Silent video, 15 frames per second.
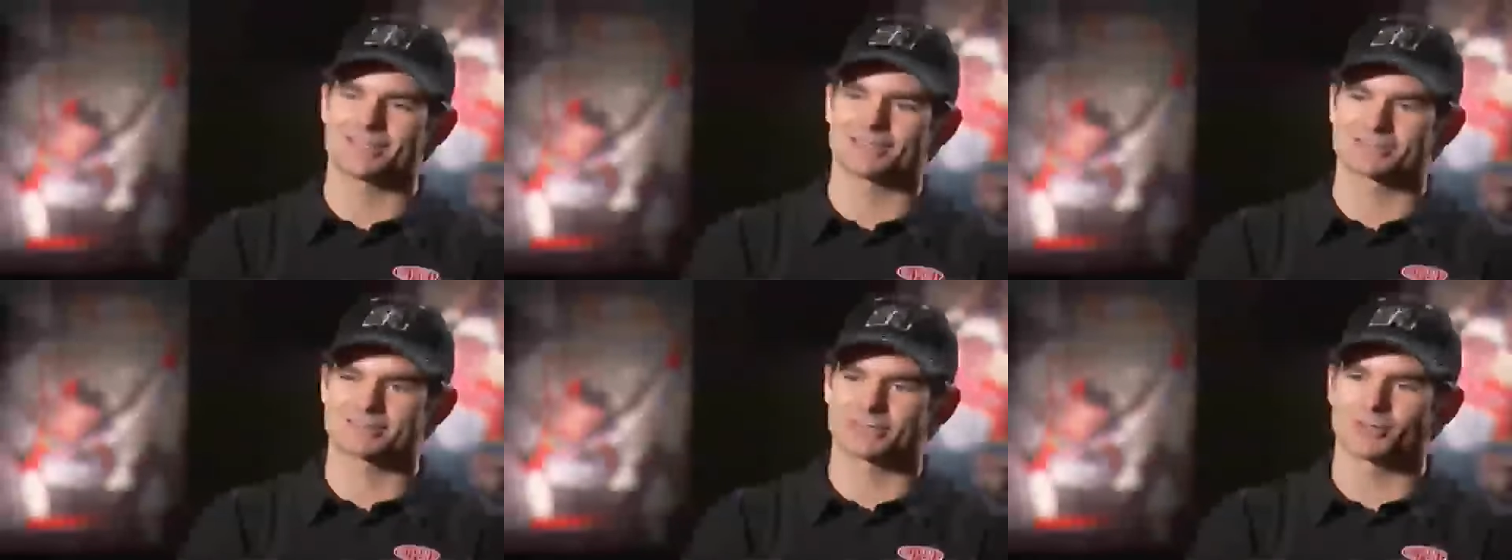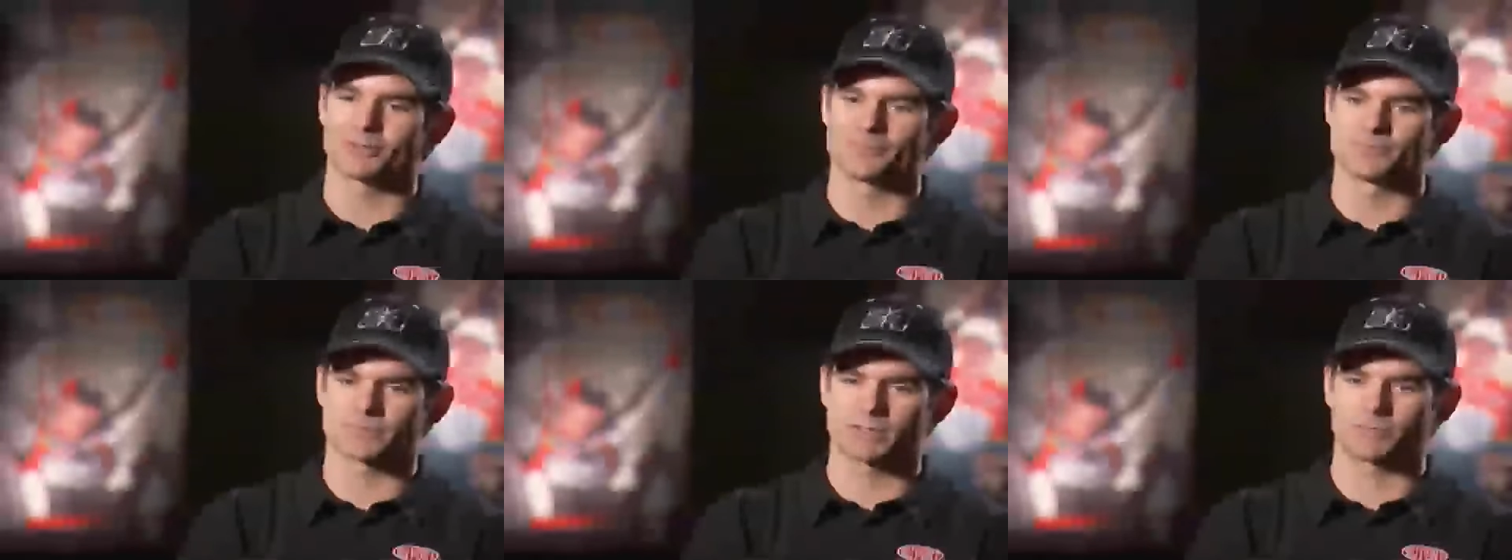And
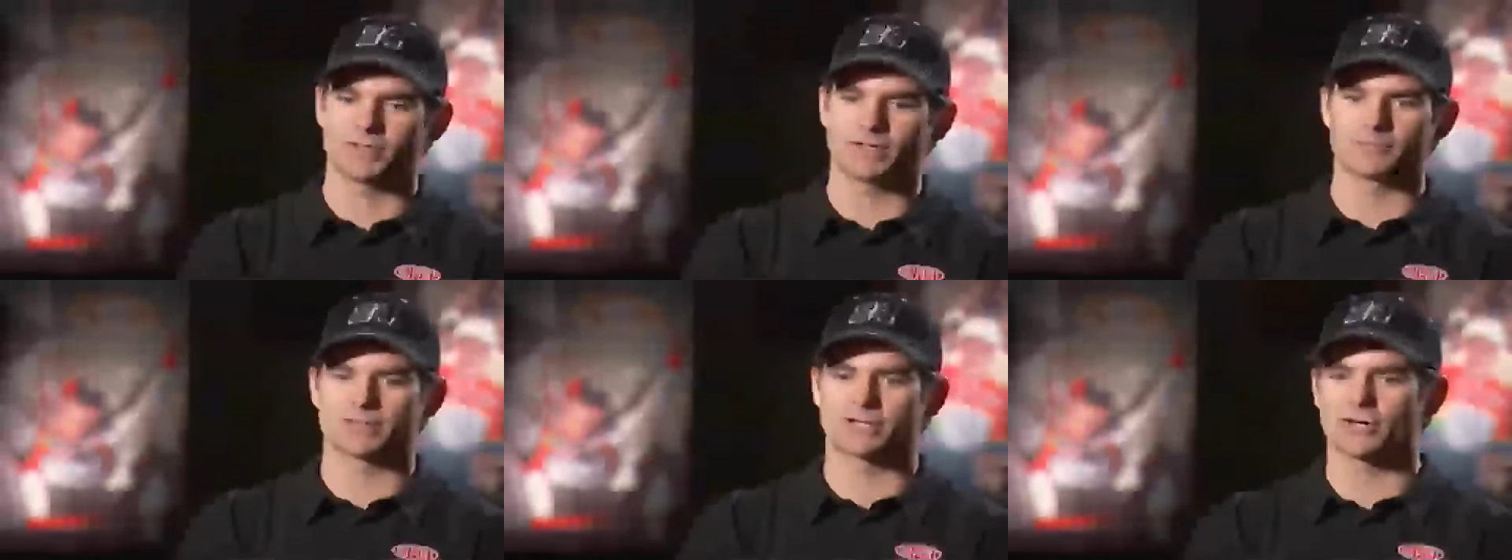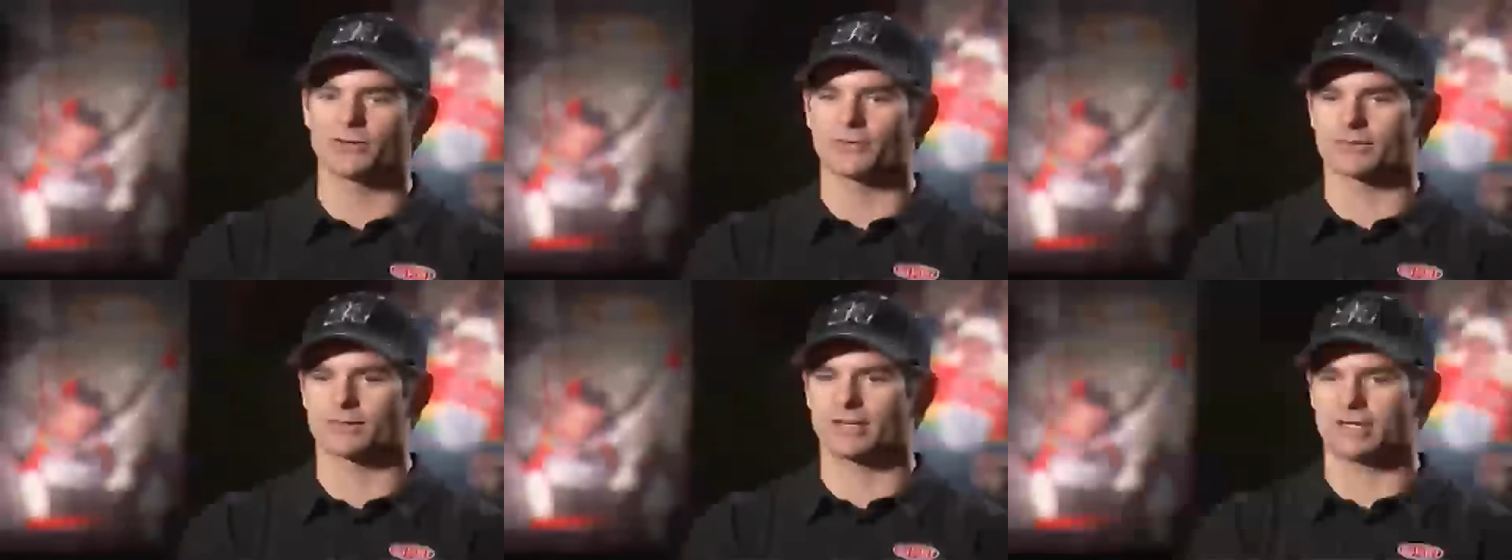so to be able to
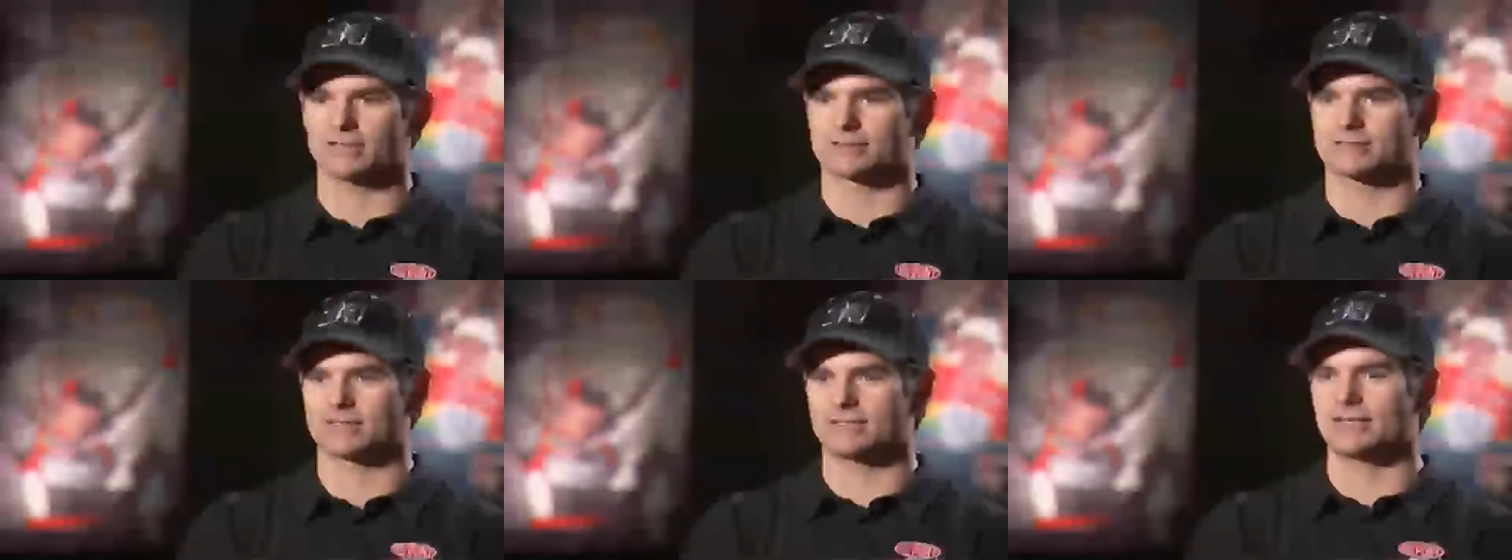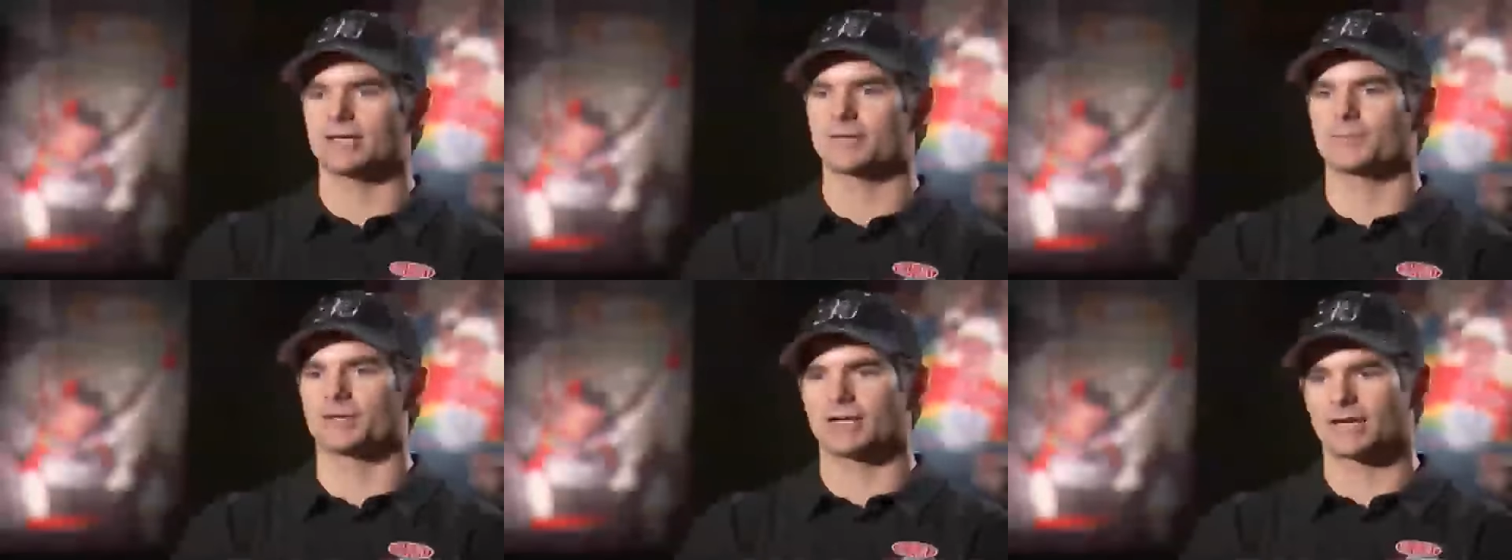go and see
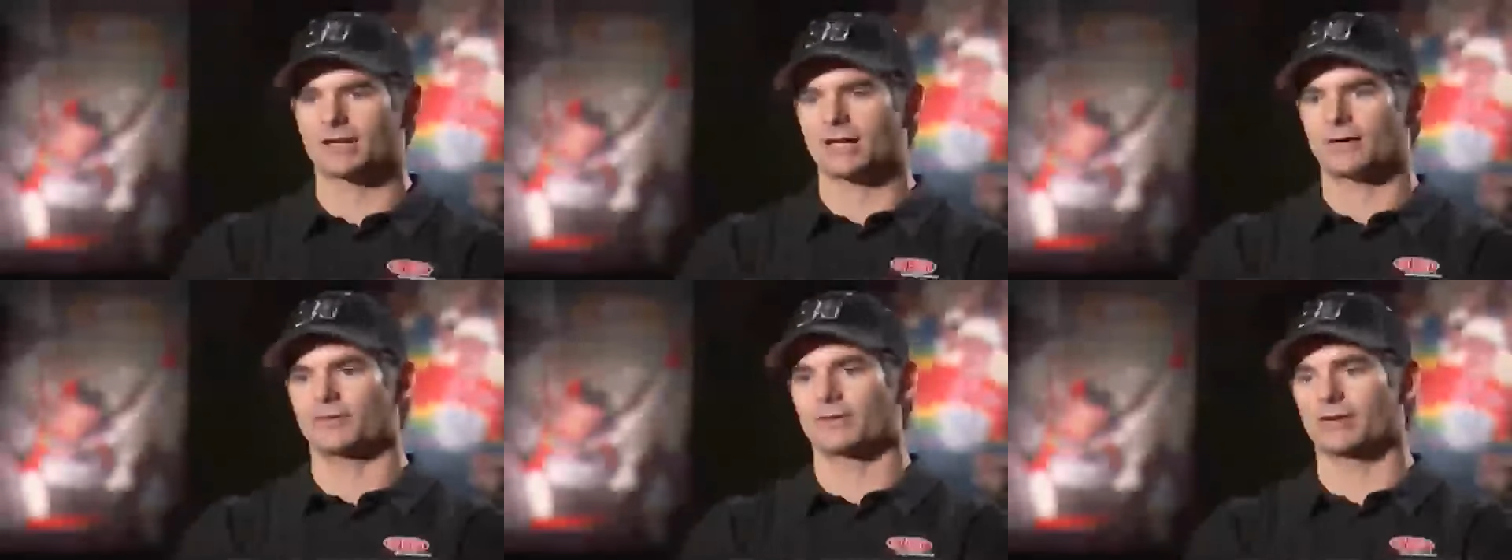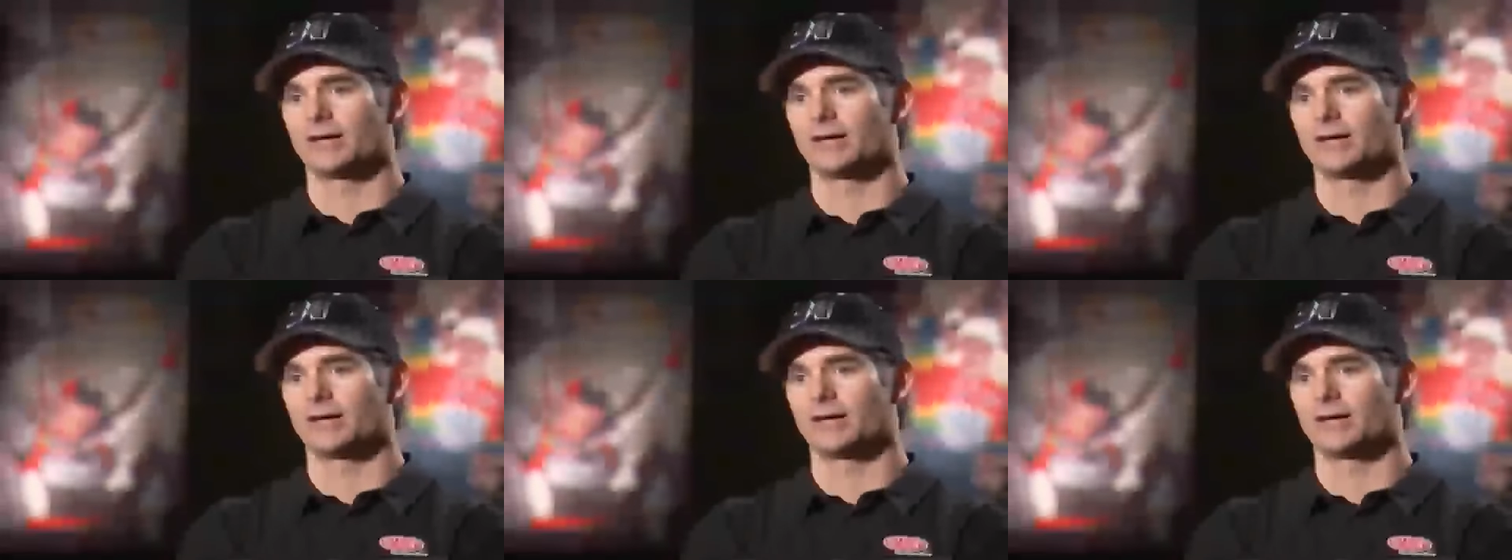him and hang out with